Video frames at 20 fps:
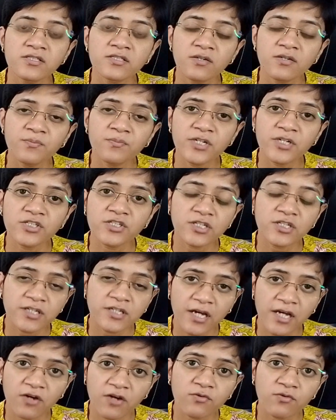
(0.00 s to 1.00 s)
Some patients
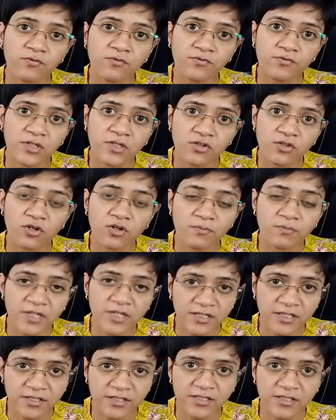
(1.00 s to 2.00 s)
have fear of
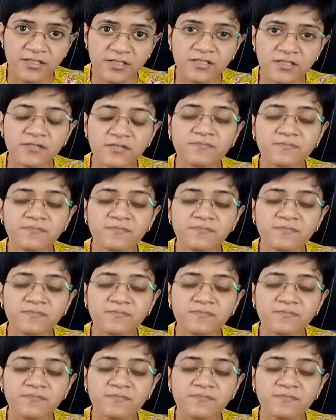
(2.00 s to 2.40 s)
dentist,